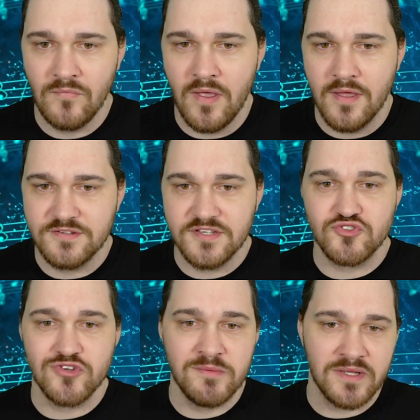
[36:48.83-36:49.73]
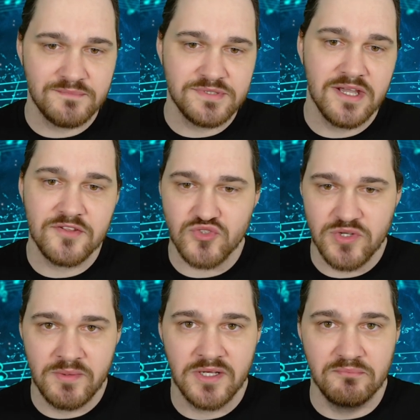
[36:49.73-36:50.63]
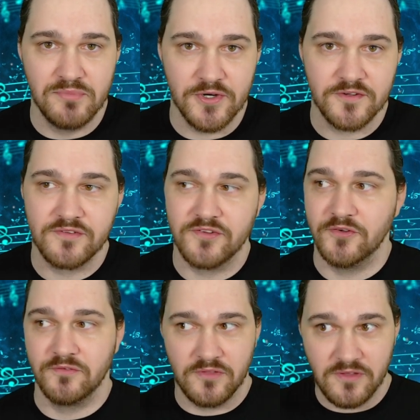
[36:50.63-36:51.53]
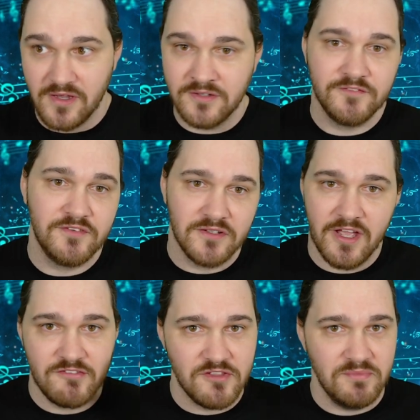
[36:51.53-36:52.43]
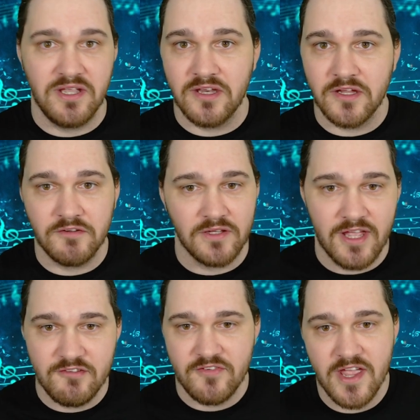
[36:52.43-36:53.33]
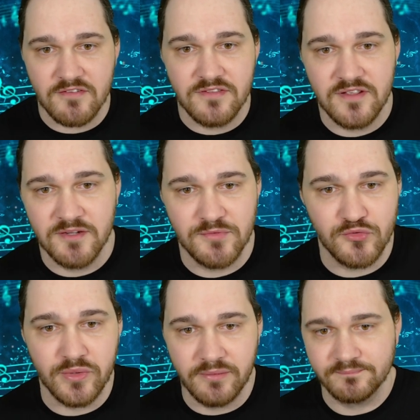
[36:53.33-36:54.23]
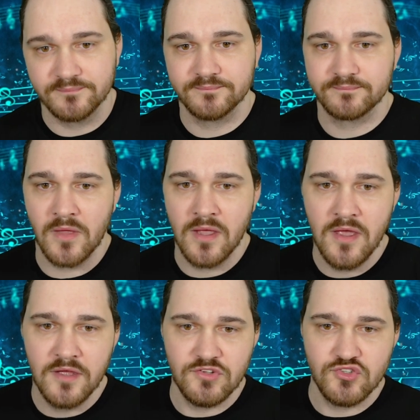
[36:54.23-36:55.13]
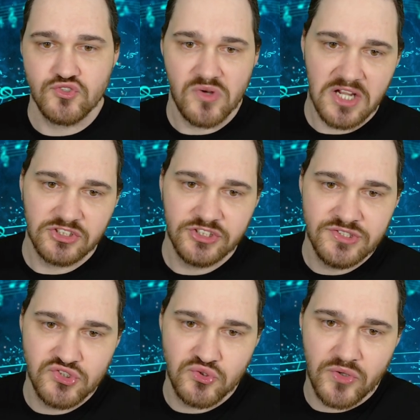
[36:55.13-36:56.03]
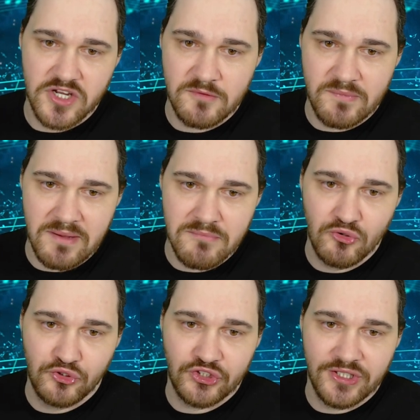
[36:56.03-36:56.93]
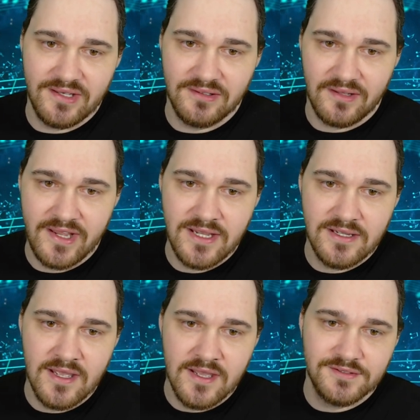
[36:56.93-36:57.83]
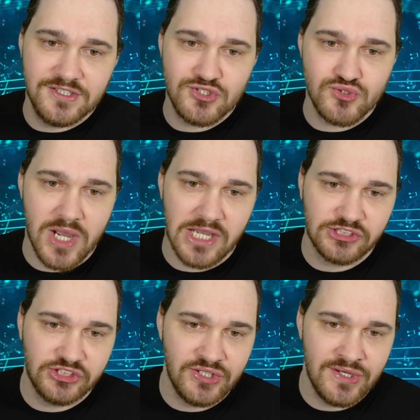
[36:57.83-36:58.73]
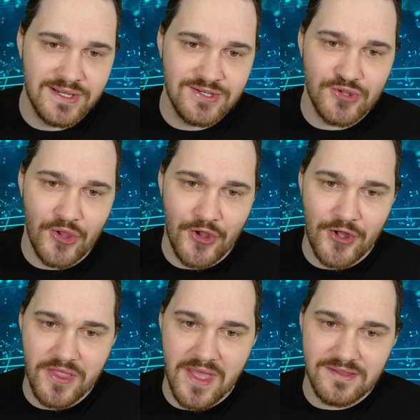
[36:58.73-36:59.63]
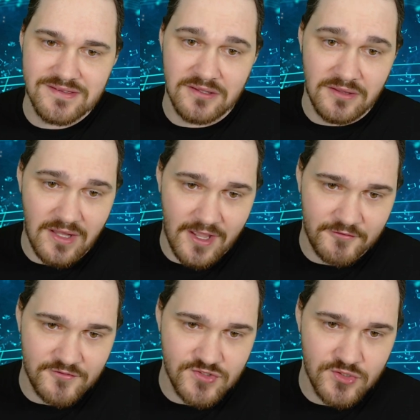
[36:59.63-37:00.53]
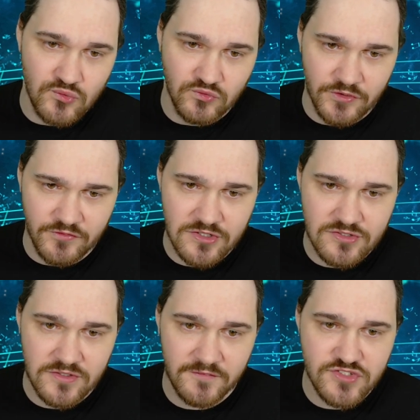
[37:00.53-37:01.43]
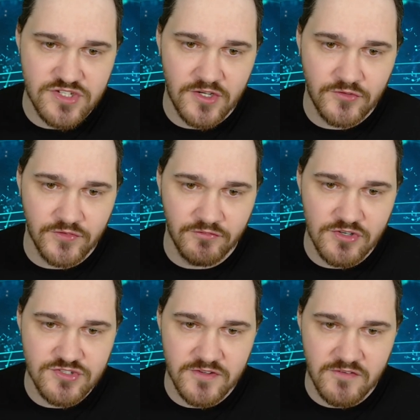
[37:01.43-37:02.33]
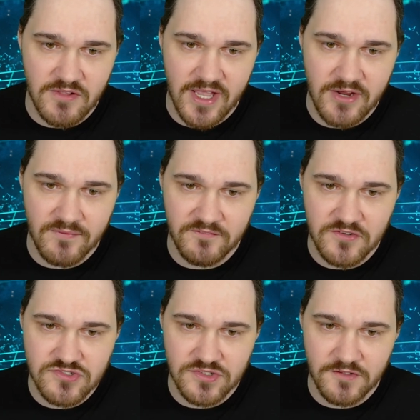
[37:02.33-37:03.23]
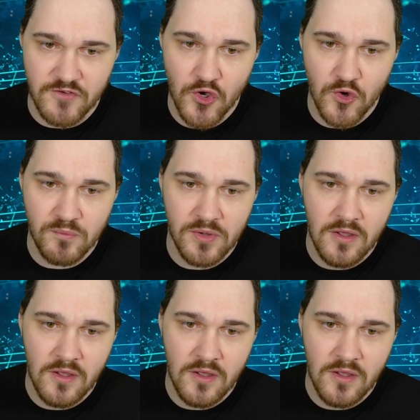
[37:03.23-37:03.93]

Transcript: It says dreaming up death, dreaming up birth. So the end of your life, the beginning of your life, everything in between. Distractions created by motion and light. Distraction is all that's left. Reversal of self, reversal of light, reversal of hope